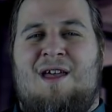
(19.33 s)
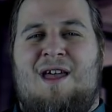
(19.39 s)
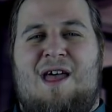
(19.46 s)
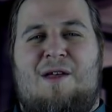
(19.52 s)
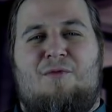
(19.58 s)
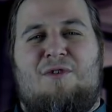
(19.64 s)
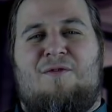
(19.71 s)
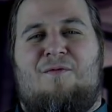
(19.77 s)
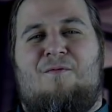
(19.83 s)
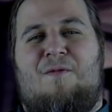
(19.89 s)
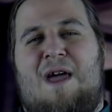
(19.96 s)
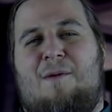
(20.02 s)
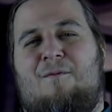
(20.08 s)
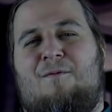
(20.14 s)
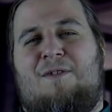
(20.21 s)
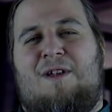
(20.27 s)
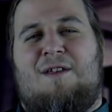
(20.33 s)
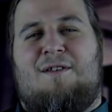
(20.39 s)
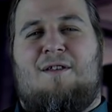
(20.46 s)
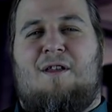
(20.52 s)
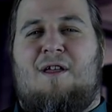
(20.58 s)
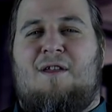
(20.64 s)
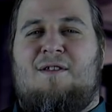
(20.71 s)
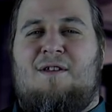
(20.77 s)
and with a femme
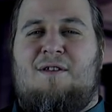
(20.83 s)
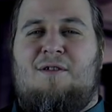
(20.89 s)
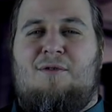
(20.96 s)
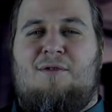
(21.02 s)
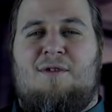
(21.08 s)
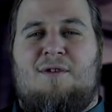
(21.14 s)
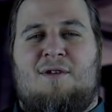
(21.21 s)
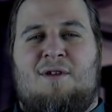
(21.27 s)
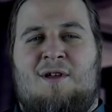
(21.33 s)
fatale attitude.